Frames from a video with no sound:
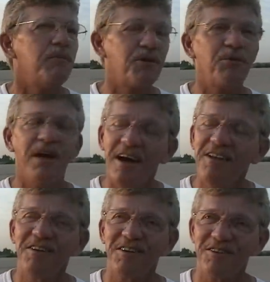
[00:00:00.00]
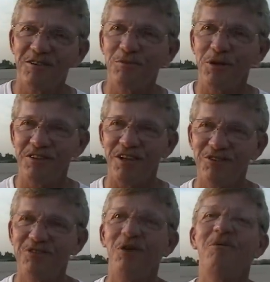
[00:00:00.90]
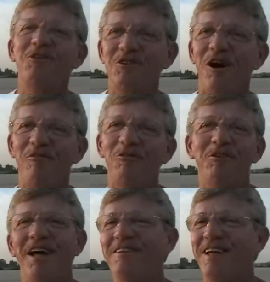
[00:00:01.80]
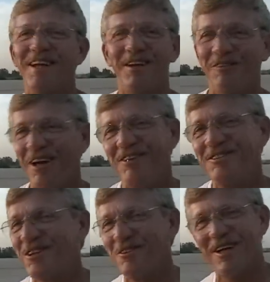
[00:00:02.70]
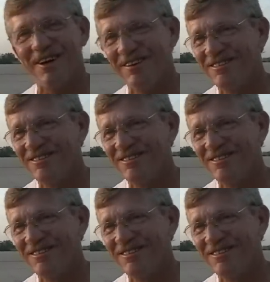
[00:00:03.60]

But the reality is this place has so much to offer without that anyway. I just don't care.